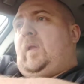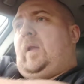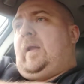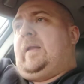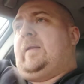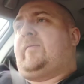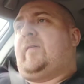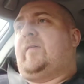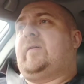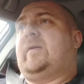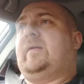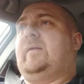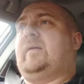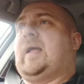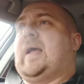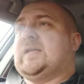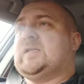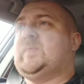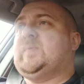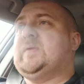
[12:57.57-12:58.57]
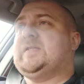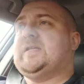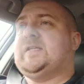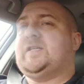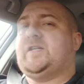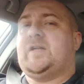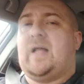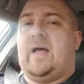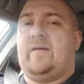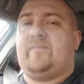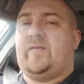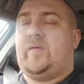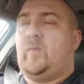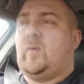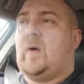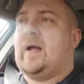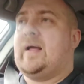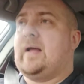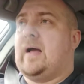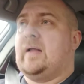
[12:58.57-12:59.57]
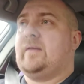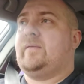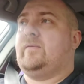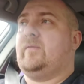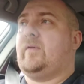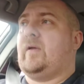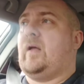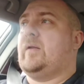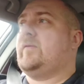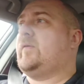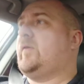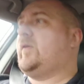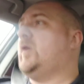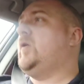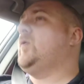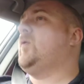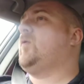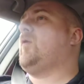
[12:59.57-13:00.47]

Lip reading: in a very exposition heavy way, and Hugh